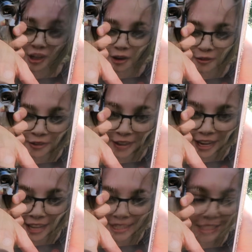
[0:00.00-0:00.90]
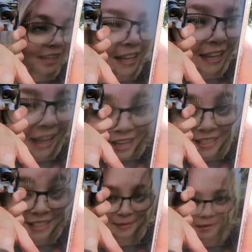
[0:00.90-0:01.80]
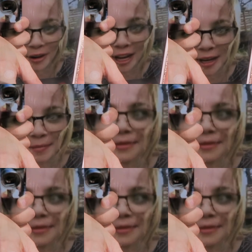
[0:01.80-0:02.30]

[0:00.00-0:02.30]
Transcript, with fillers: Don't forget to like and subscribe.